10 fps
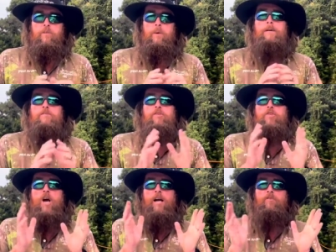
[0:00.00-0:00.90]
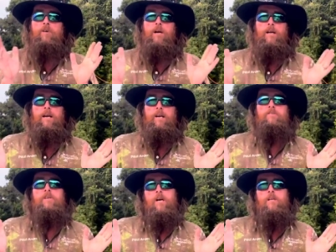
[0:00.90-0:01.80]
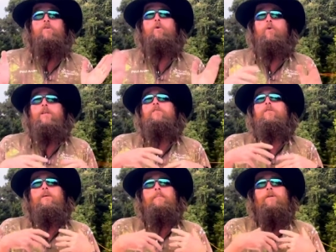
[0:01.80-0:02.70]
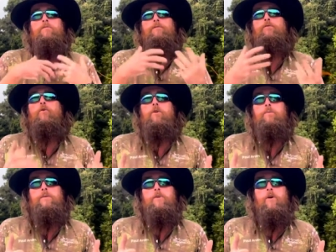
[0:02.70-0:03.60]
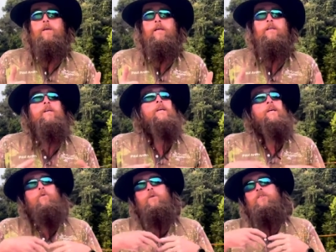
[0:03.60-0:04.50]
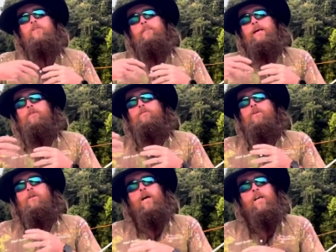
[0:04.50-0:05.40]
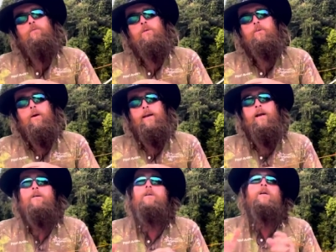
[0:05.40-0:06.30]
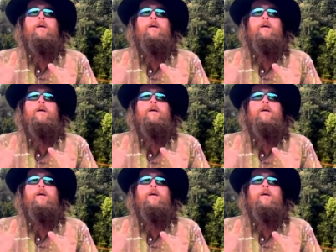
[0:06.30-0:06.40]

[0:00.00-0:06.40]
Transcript: We must adjust our casting arc according to the amount of force we've got in, according to the amount of line we've got out,